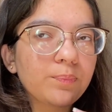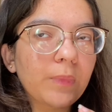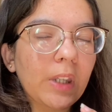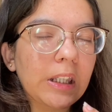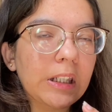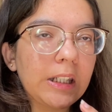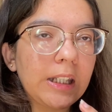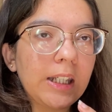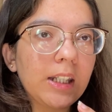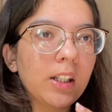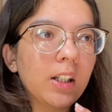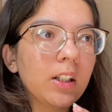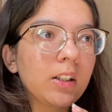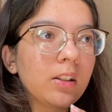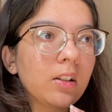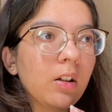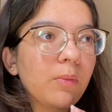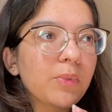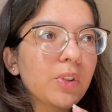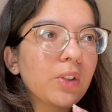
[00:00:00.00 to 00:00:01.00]
read in
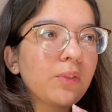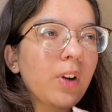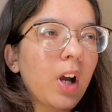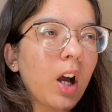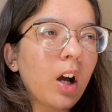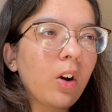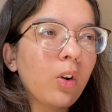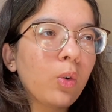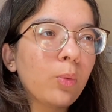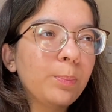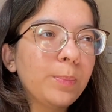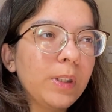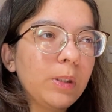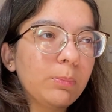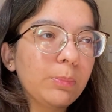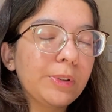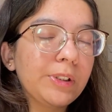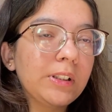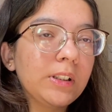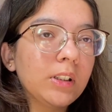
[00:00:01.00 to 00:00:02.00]
terms of how
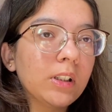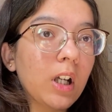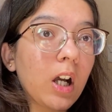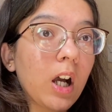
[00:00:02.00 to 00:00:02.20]
people